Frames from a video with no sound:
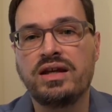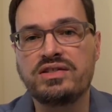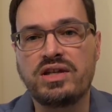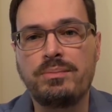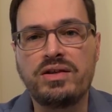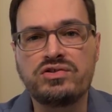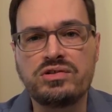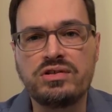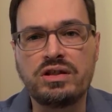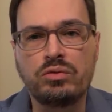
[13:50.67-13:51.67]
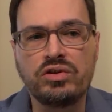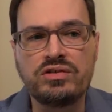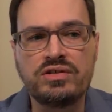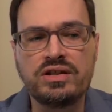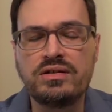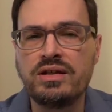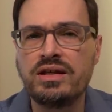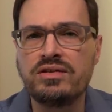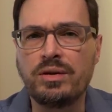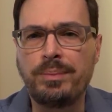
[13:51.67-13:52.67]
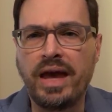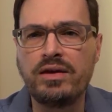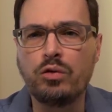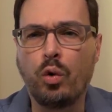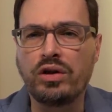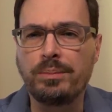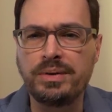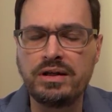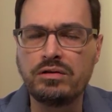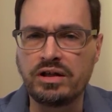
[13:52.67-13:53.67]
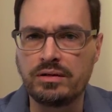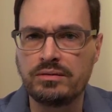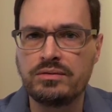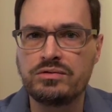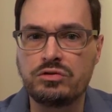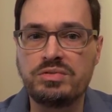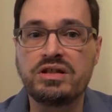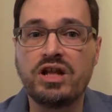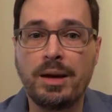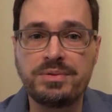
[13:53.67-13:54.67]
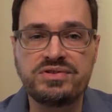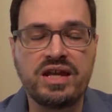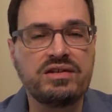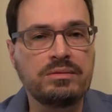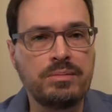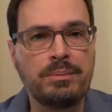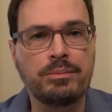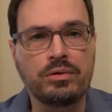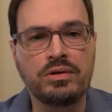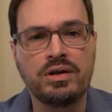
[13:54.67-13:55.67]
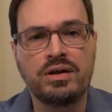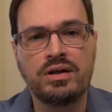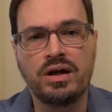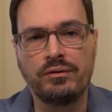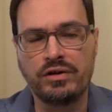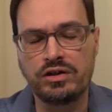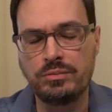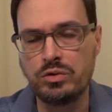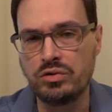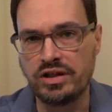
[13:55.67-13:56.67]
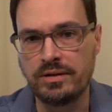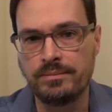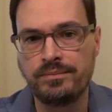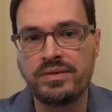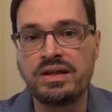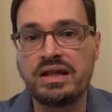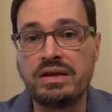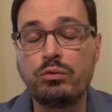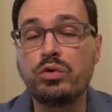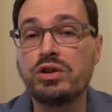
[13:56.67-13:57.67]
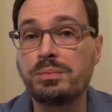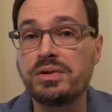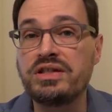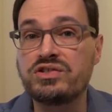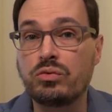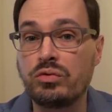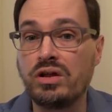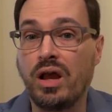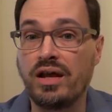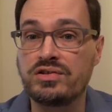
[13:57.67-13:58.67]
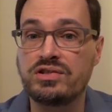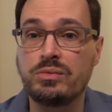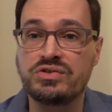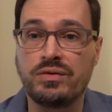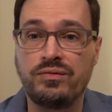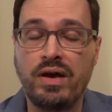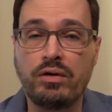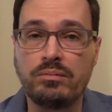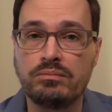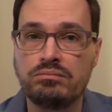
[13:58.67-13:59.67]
As I mentioned, he really did depend on appearing to be an upstanding member of the community. Even when the police realized he was a felon,